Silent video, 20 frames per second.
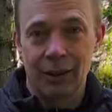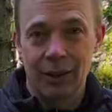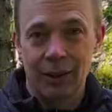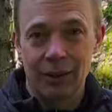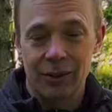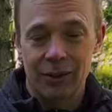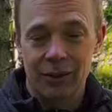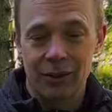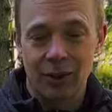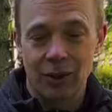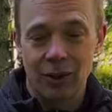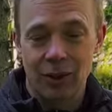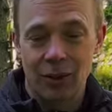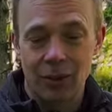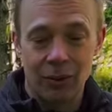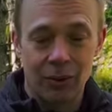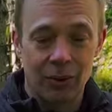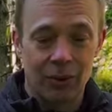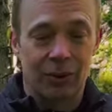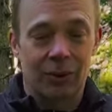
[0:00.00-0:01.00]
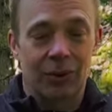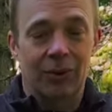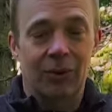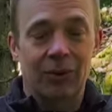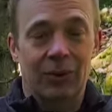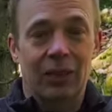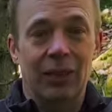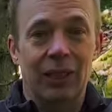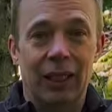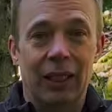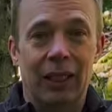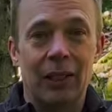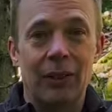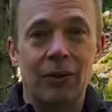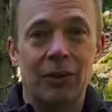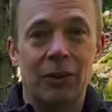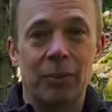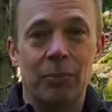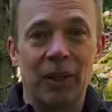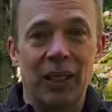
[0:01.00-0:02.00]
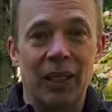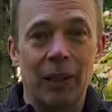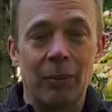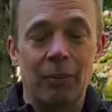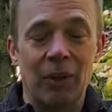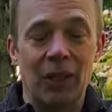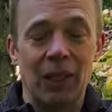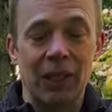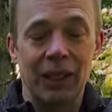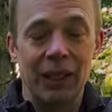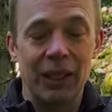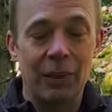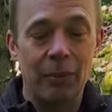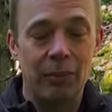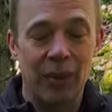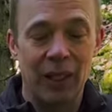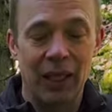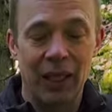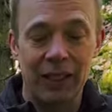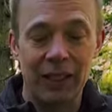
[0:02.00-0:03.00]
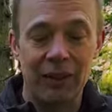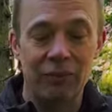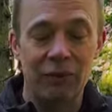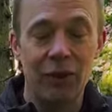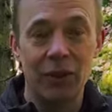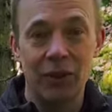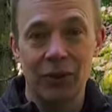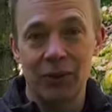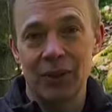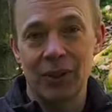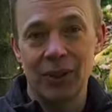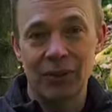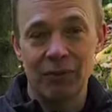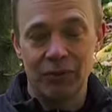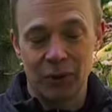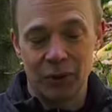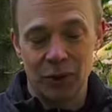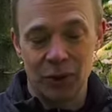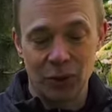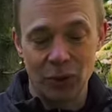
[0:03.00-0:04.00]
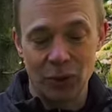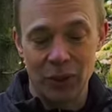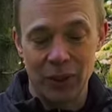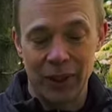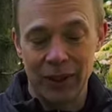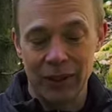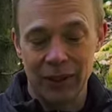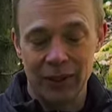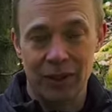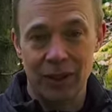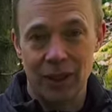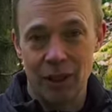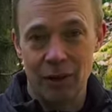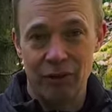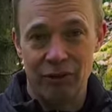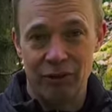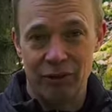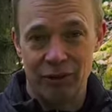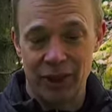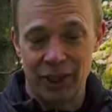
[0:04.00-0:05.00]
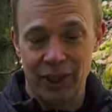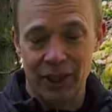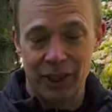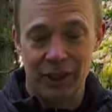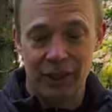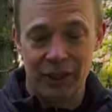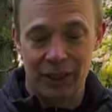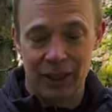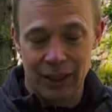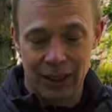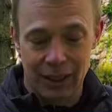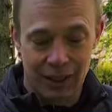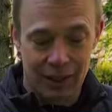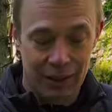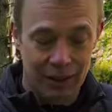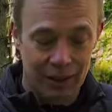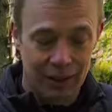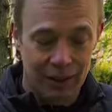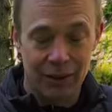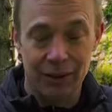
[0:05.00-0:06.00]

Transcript: So it looks big and bulky, but if you use it for storing stuff, it's